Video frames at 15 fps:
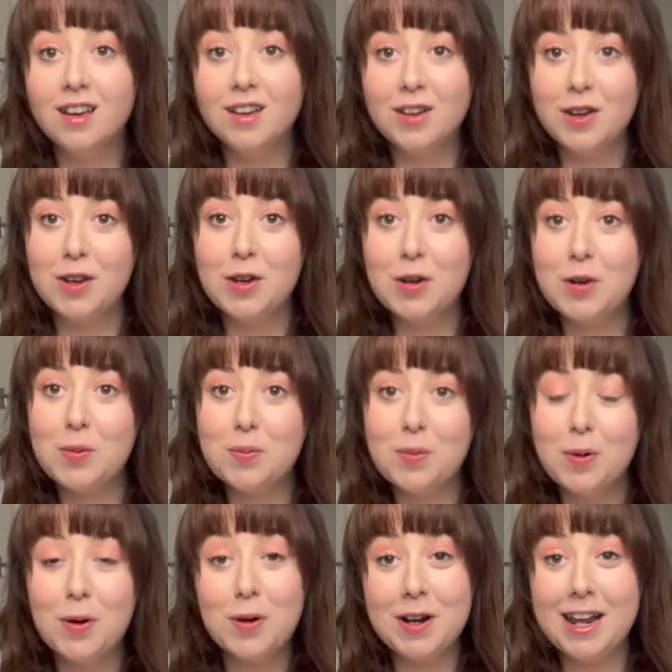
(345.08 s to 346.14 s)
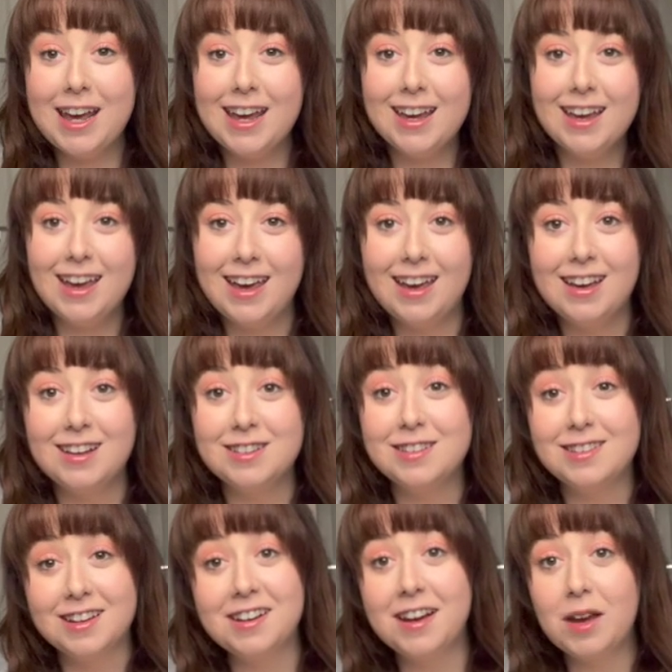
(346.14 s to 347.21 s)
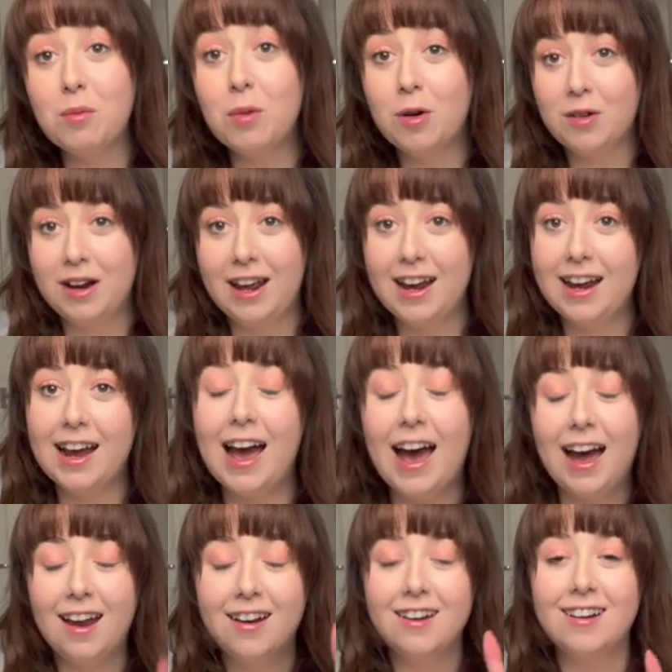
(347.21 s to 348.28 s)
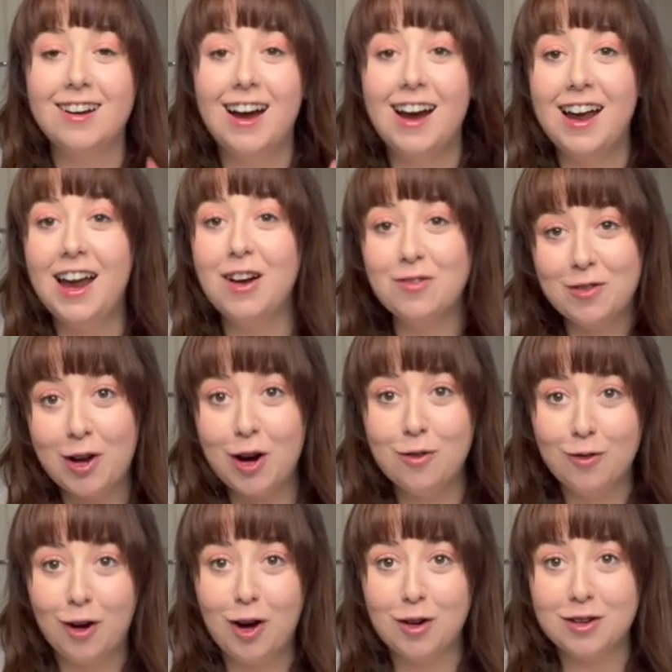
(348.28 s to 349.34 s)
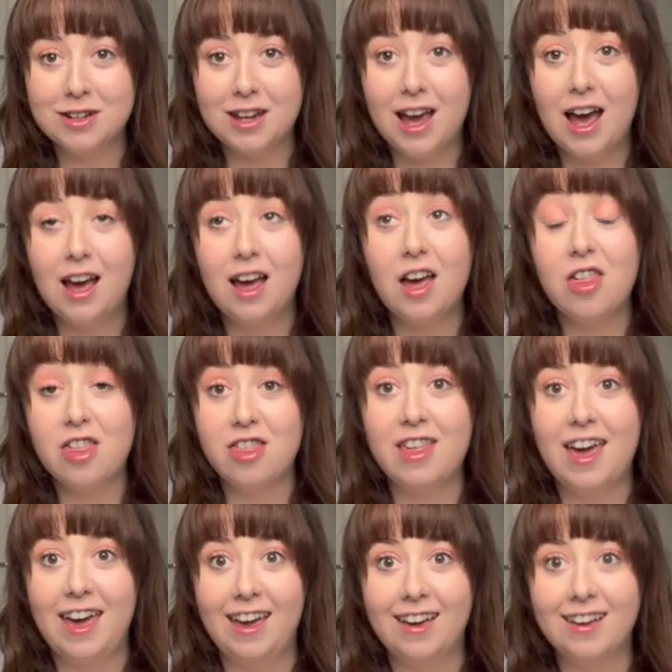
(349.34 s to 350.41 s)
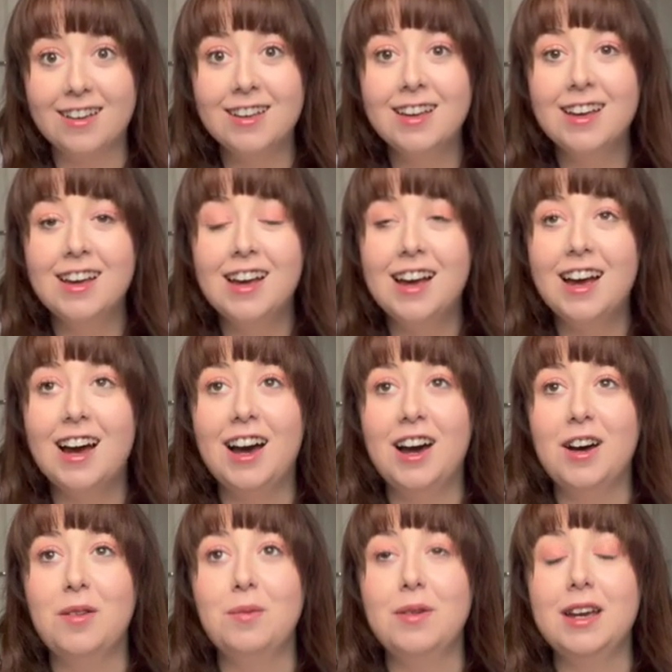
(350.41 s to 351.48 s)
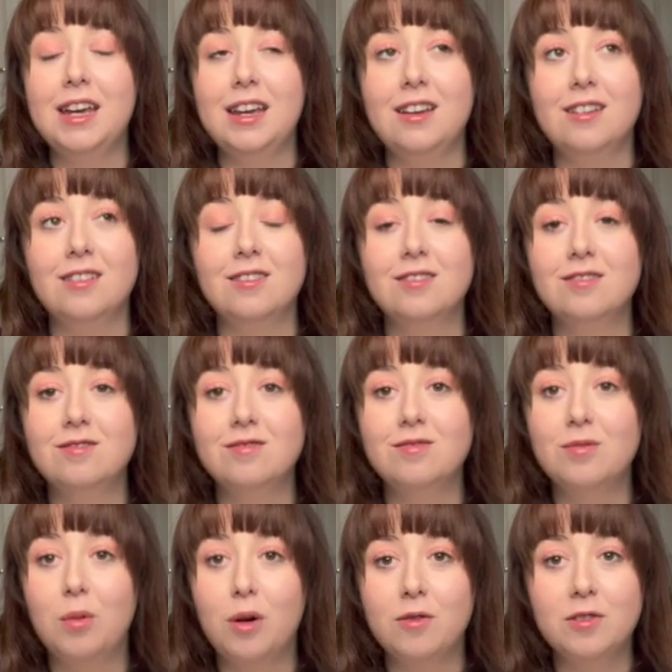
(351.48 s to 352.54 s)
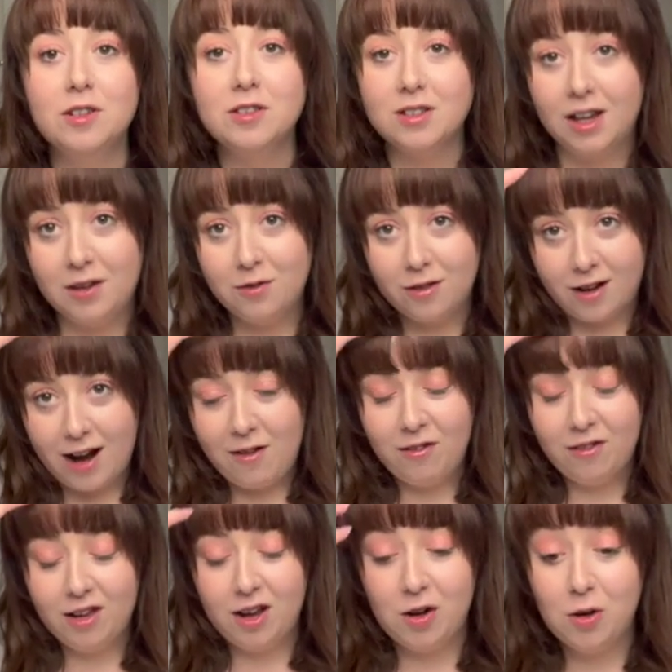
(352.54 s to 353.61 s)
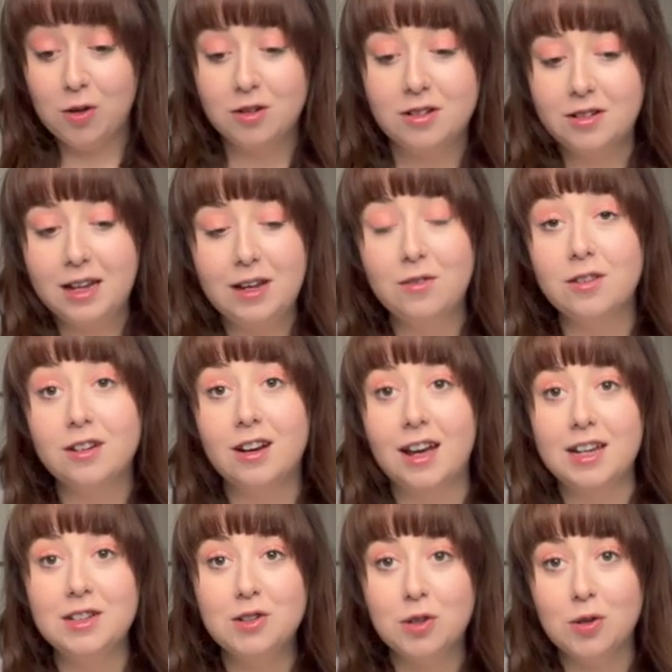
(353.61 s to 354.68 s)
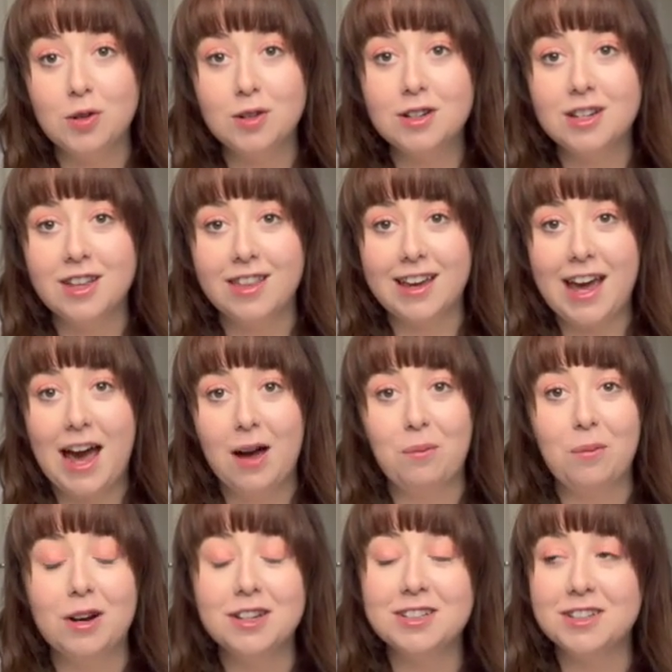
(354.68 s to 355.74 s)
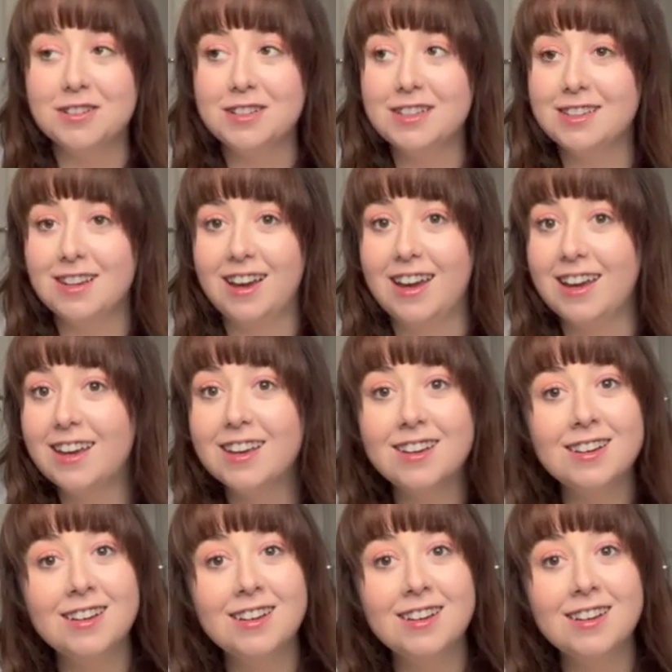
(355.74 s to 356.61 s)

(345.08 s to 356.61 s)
Good morning. It is Sunday morning and I have not vlogged a thing in what feels like forever, or even like talked to the camera. So it's like,